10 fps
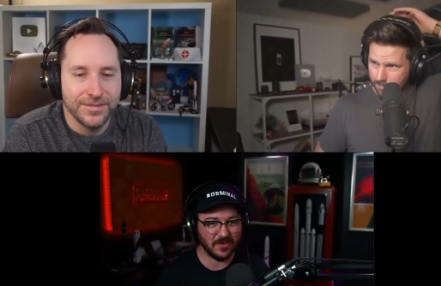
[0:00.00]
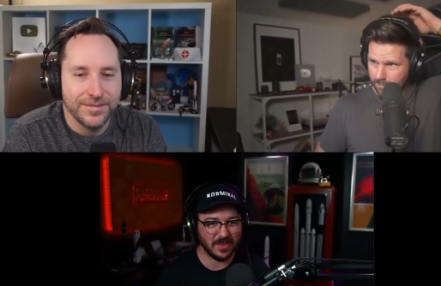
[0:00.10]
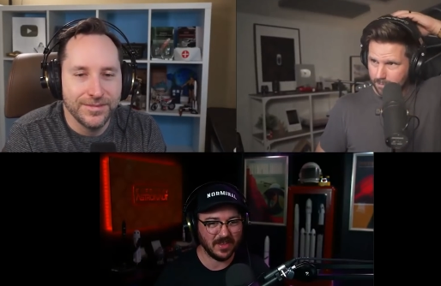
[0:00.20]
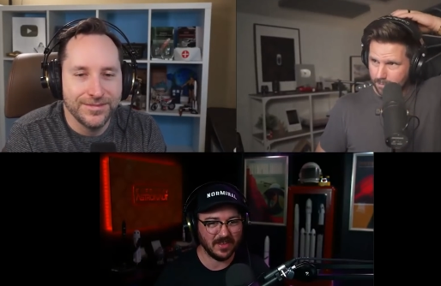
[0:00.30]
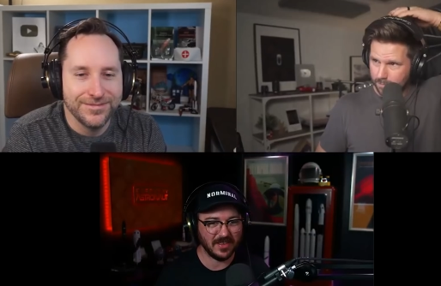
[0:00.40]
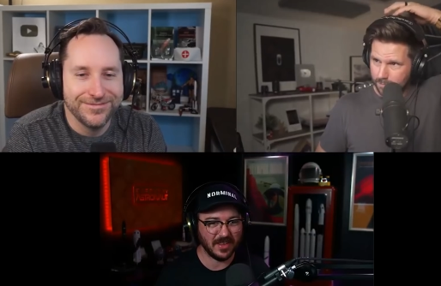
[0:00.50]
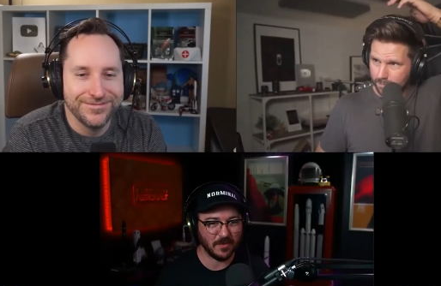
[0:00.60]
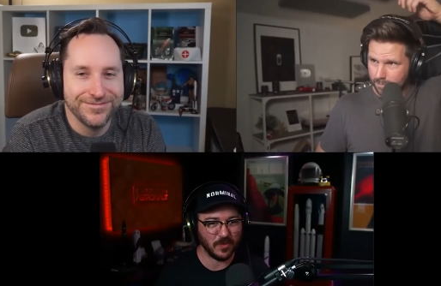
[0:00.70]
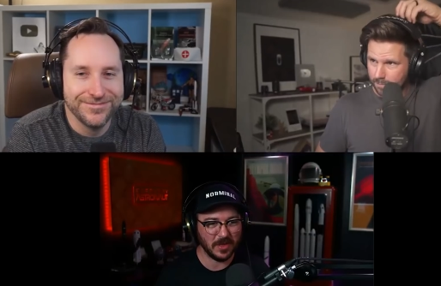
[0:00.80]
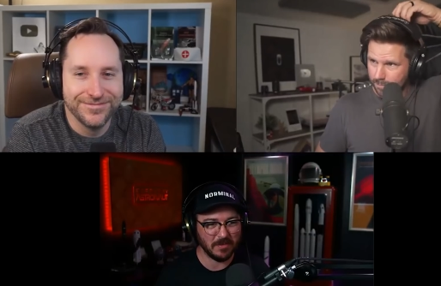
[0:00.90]
Speaker 1: that. Like I'm
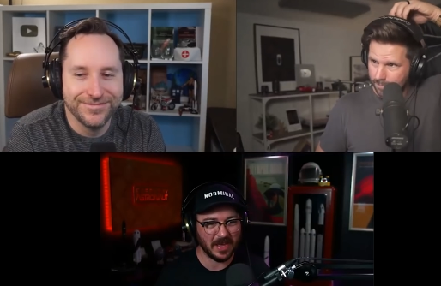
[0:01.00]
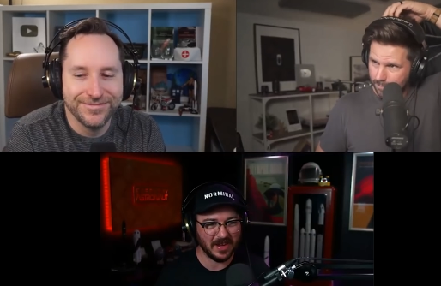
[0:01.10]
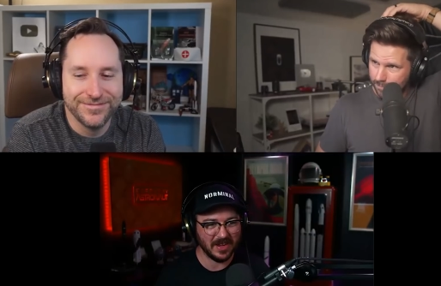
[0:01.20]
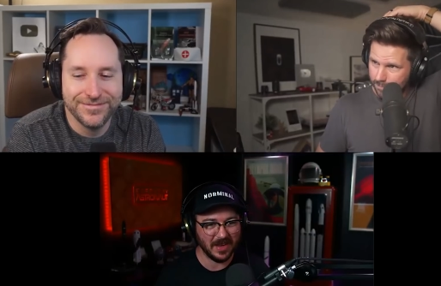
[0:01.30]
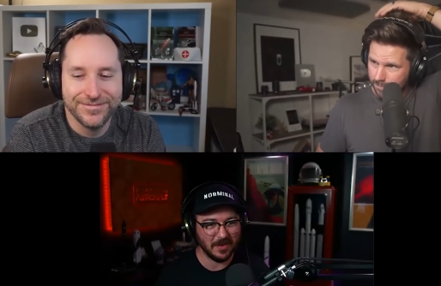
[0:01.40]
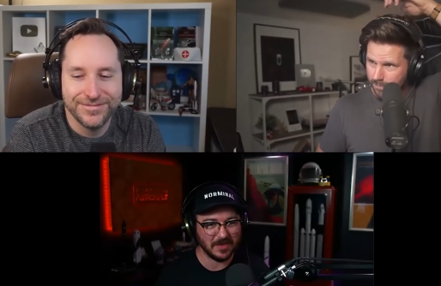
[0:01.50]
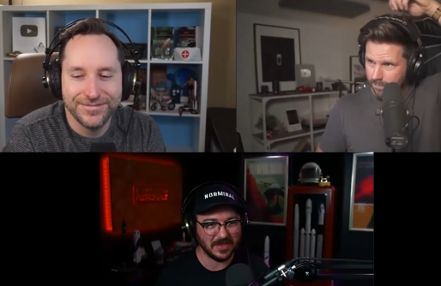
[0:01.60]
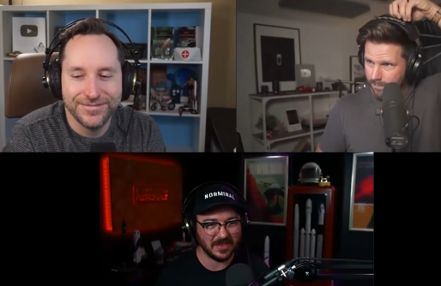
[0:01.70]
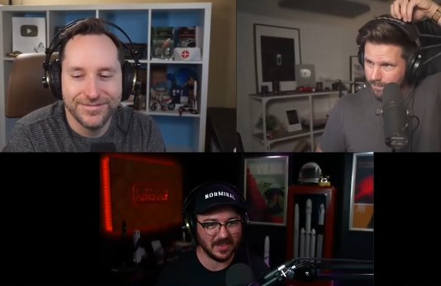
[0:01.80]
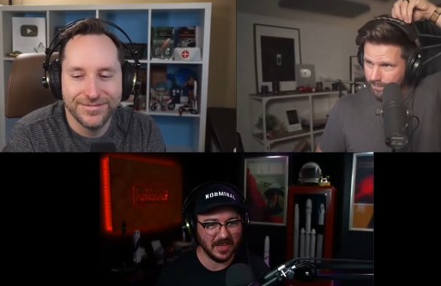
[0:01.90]
really bad at names,
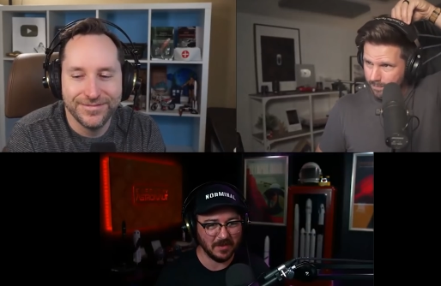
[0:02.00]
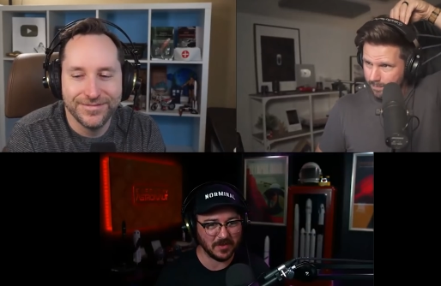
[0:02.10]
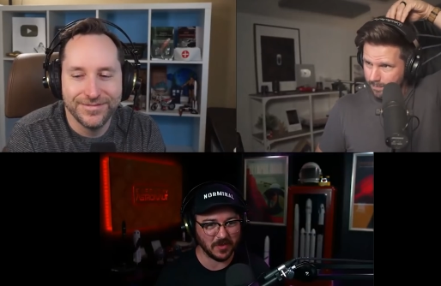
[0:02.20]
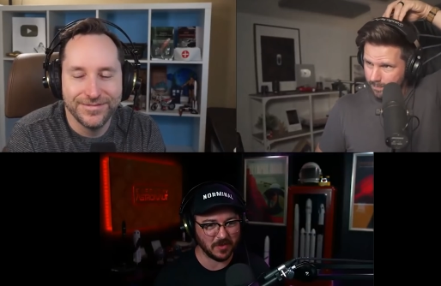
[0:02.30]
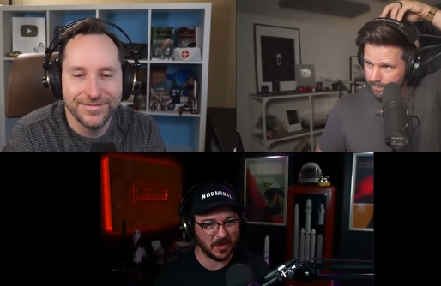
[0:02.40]
and the names almost become